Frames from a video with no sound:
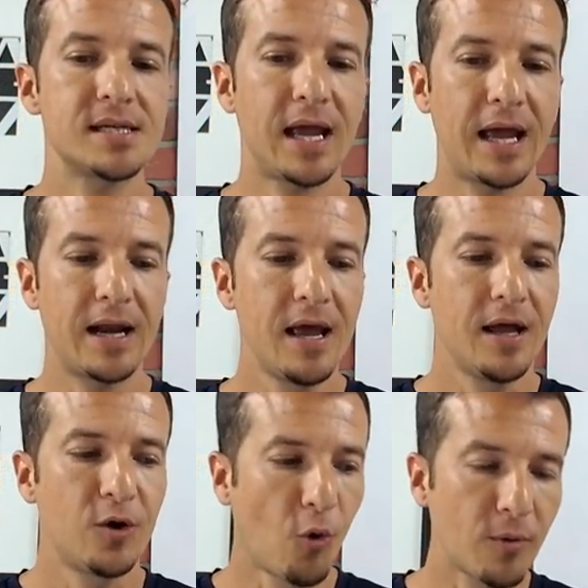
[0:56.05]
and
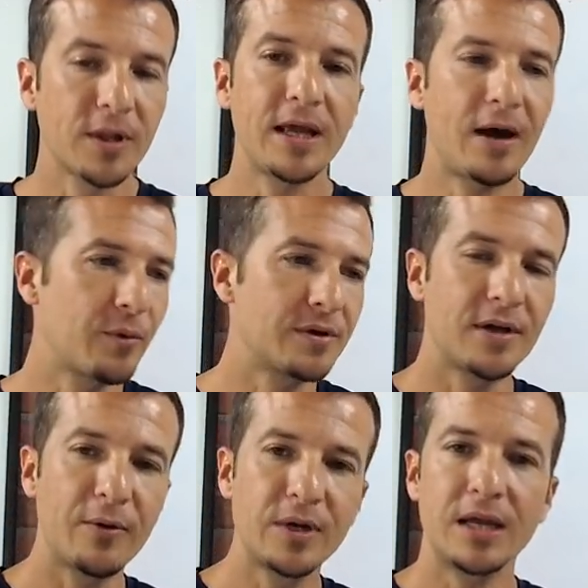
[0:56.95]
normally I
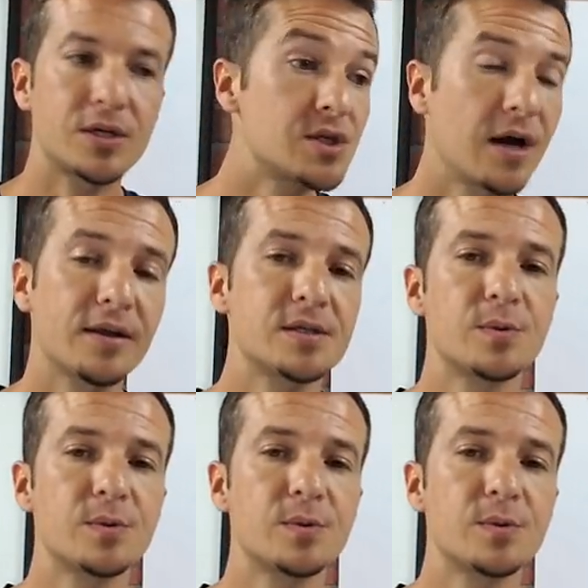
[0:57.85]
would get to share this